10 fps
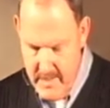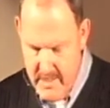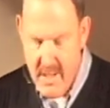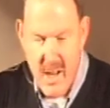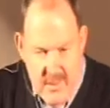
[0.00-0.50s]

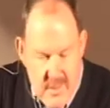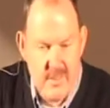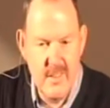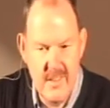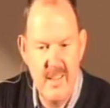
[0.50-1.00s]

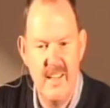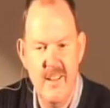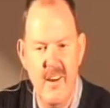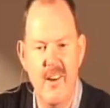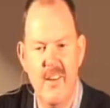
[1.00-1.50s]
constant in
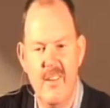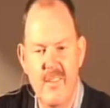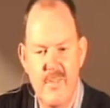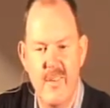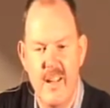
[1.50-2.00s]
our
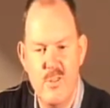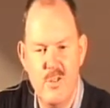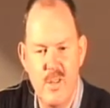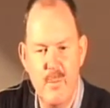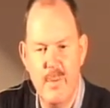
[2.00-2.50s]

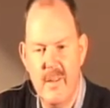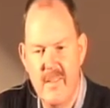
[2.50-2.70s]
friendship.